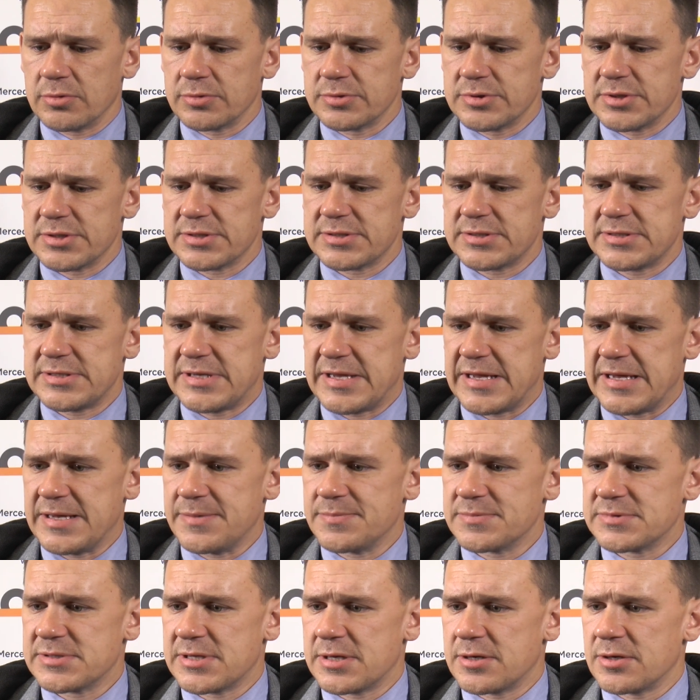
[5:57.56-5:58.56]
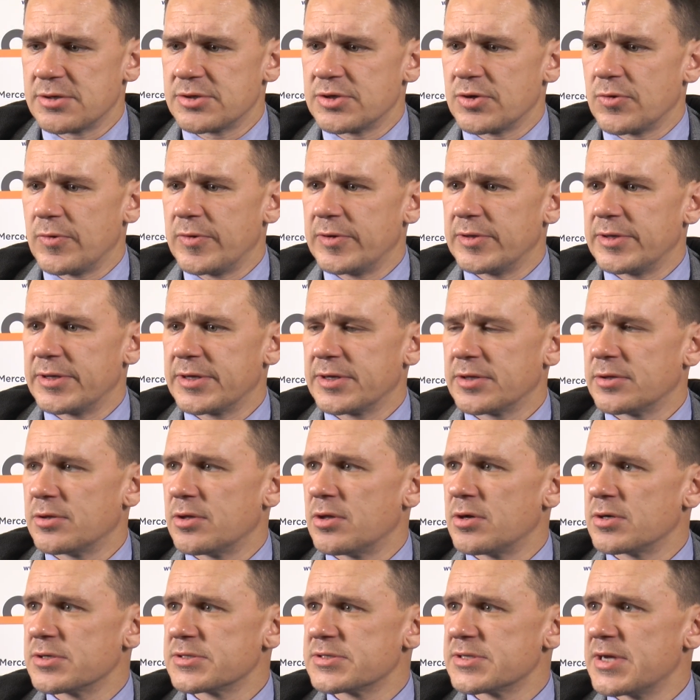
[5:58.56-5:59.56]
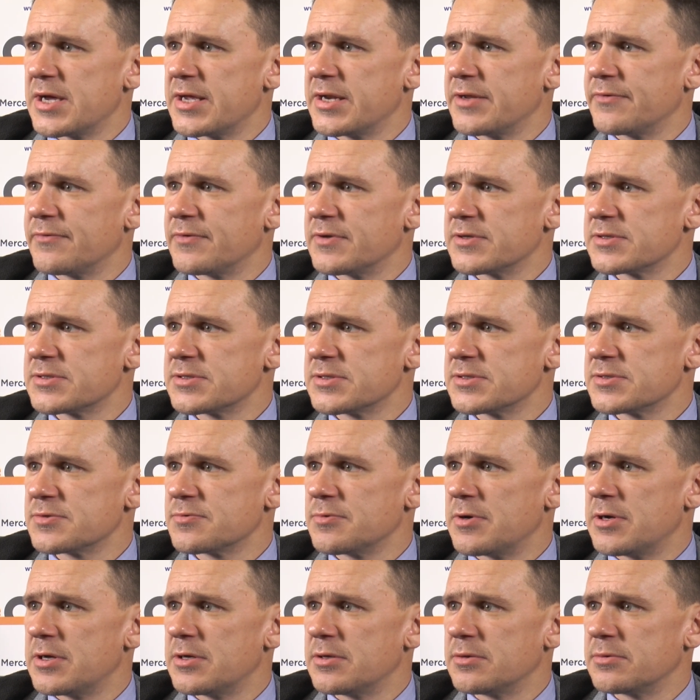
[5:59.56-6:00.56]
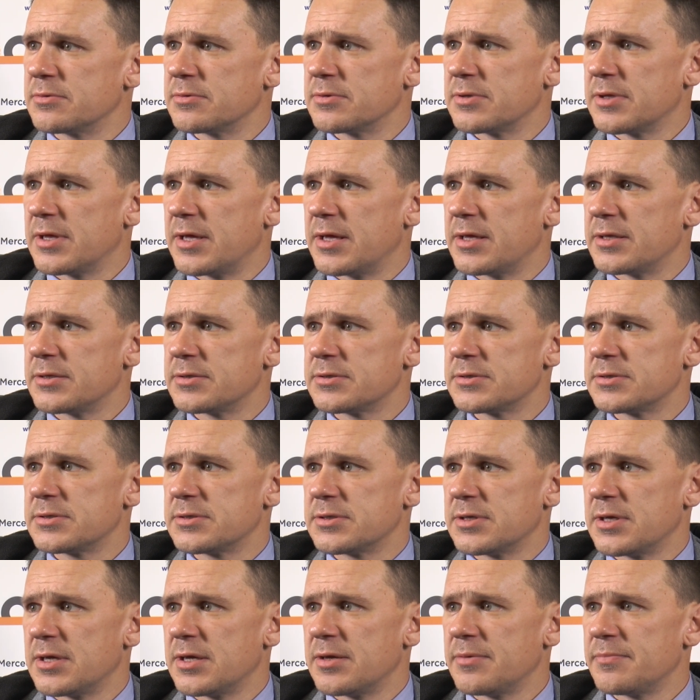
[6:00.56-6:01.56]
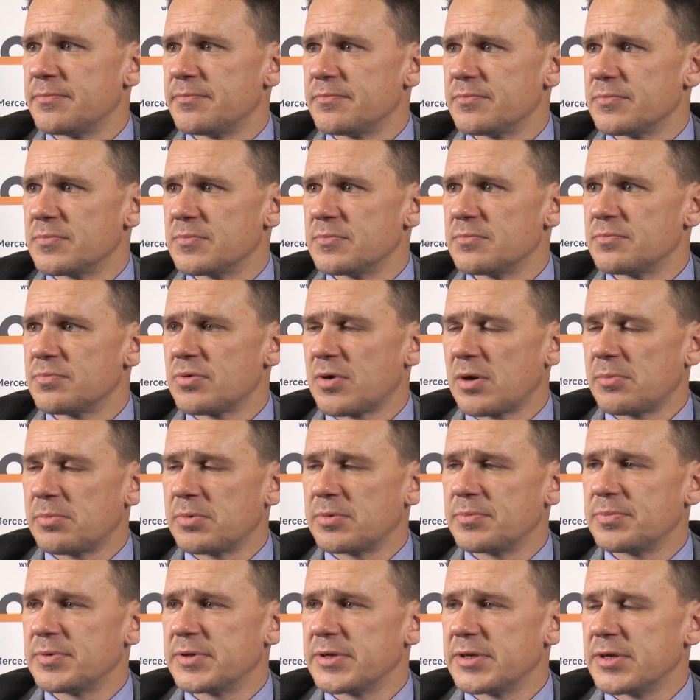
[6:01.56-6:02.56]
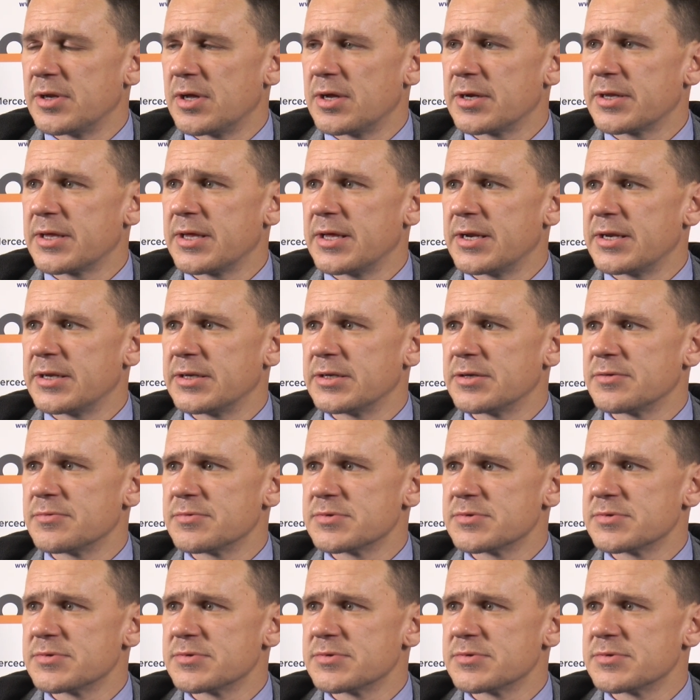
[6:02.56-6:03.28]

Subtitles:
just teams that are toiling alongside of us as well, that probably not getting the